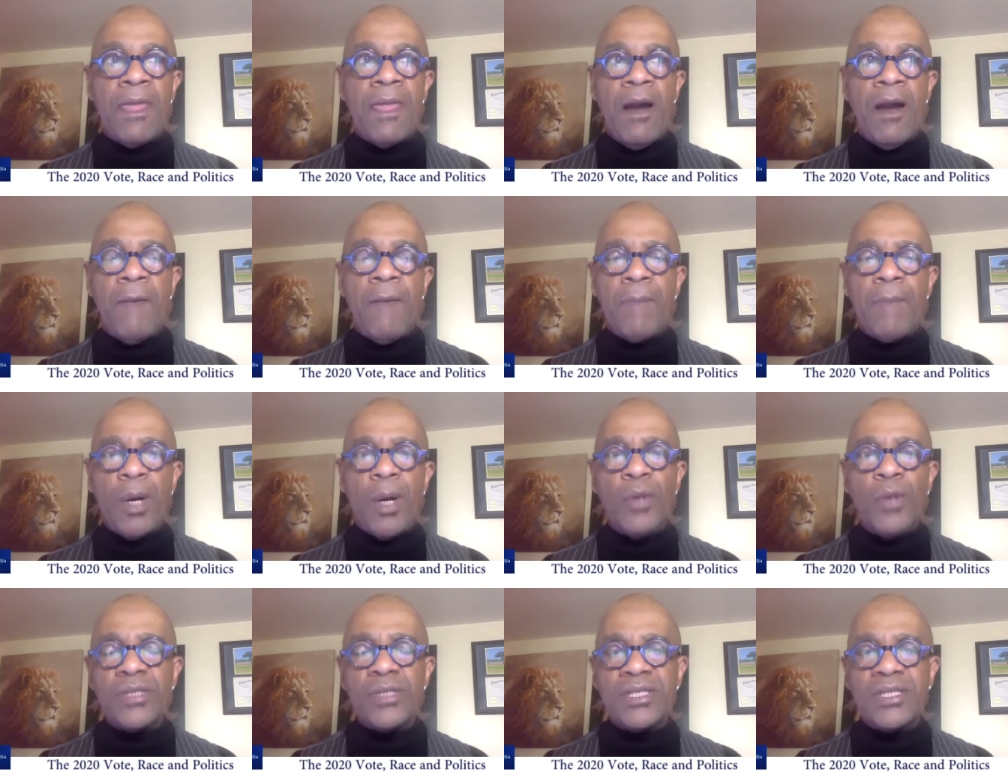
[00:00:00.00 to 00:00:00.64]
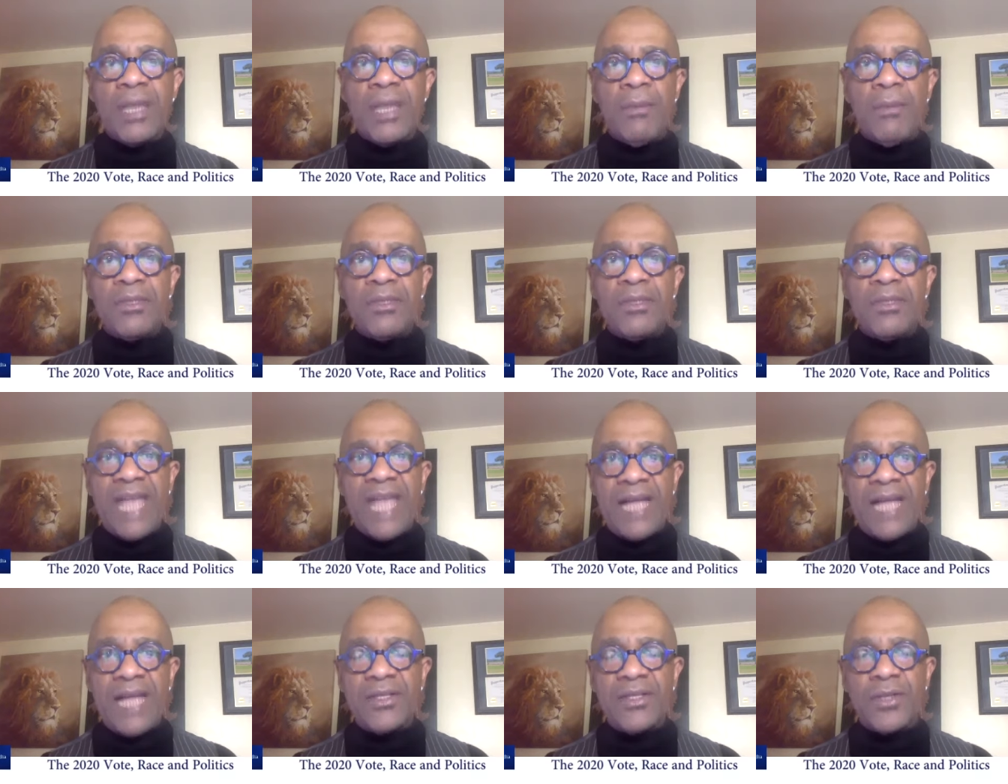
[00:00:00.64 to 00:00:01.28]
impose a double
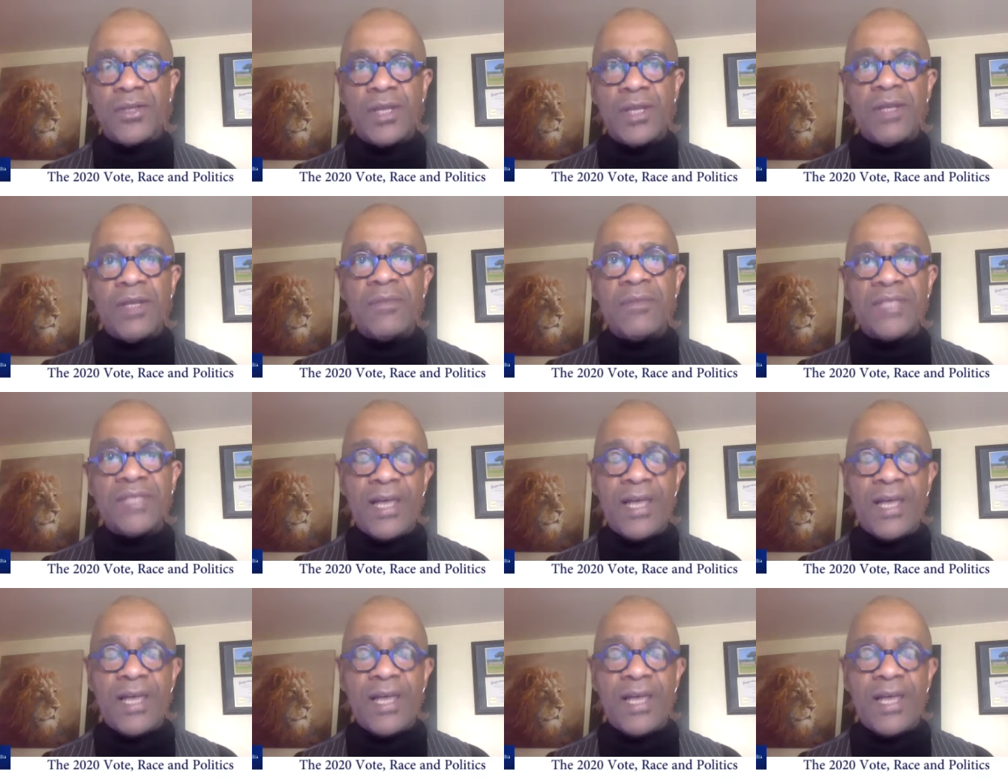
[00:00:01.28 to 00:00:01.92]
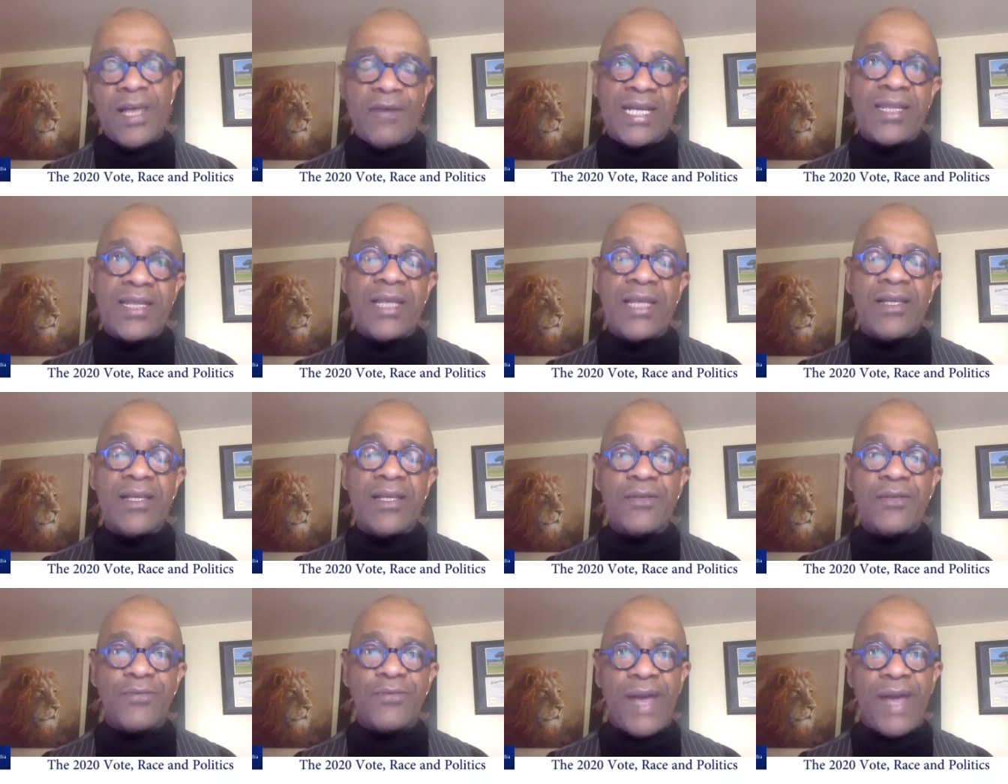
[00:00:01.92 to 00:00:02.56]
standard on themselves that I
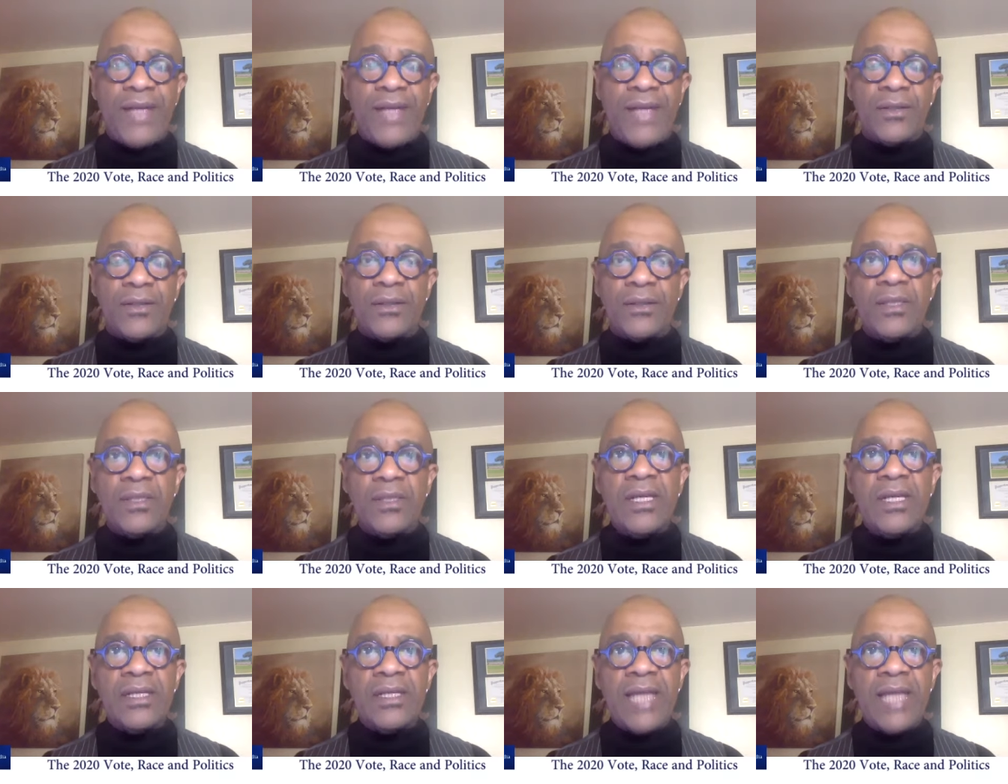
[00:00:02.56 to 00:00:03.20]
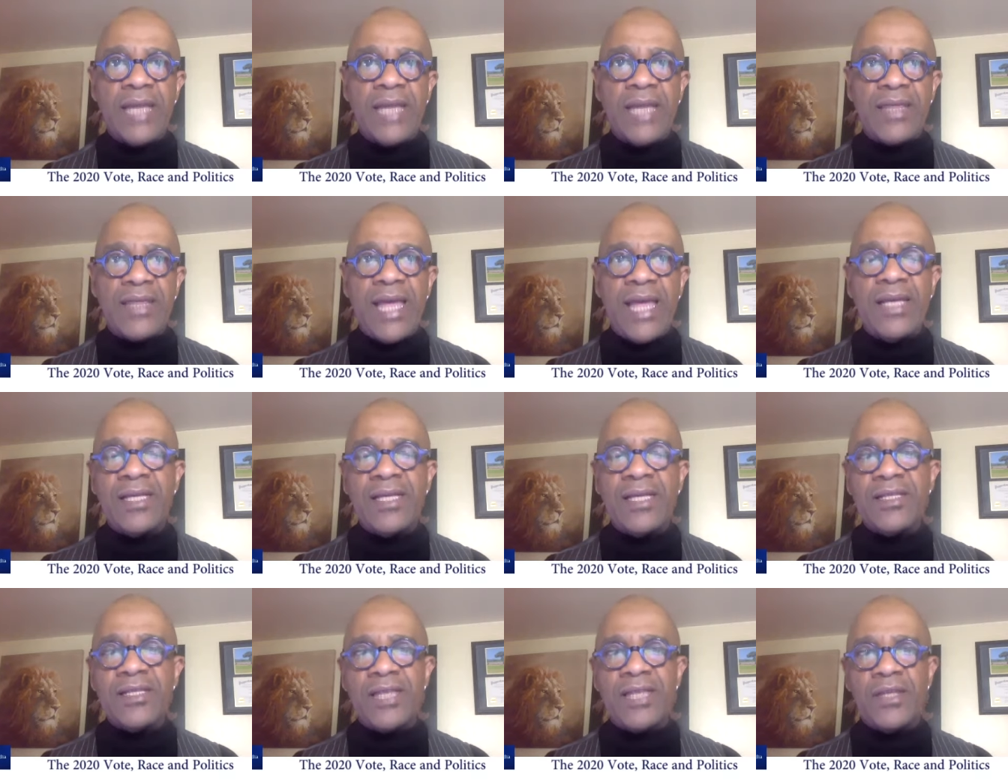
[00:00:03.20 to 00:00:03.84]
think is fatal, that they
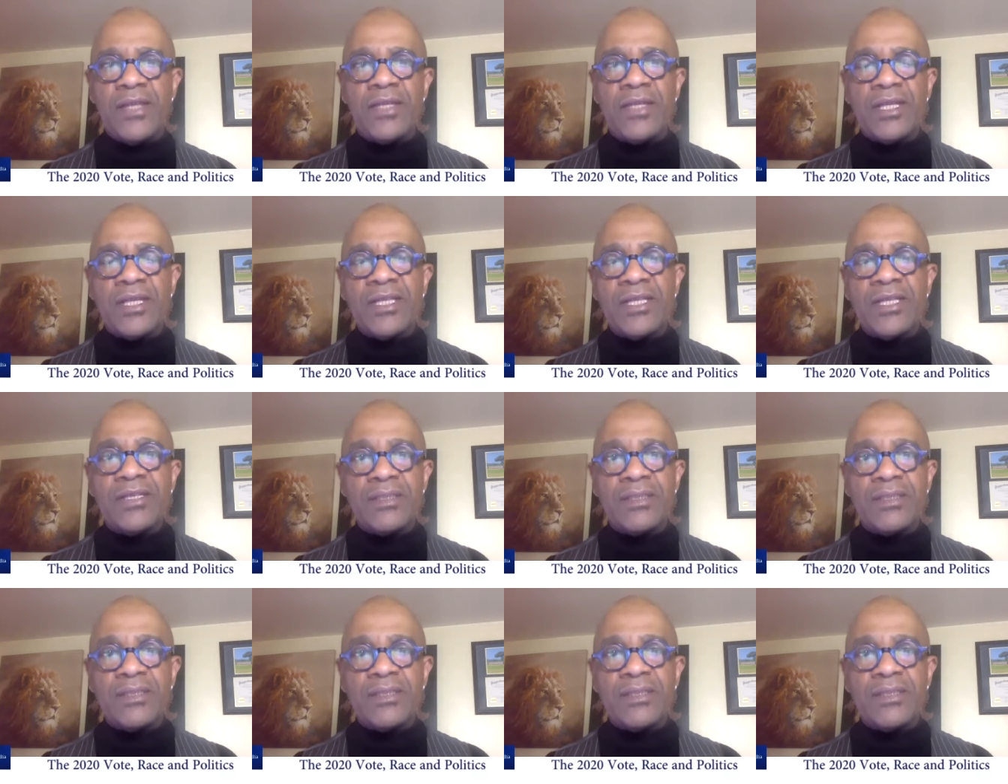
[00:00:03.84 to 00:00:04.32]
continue to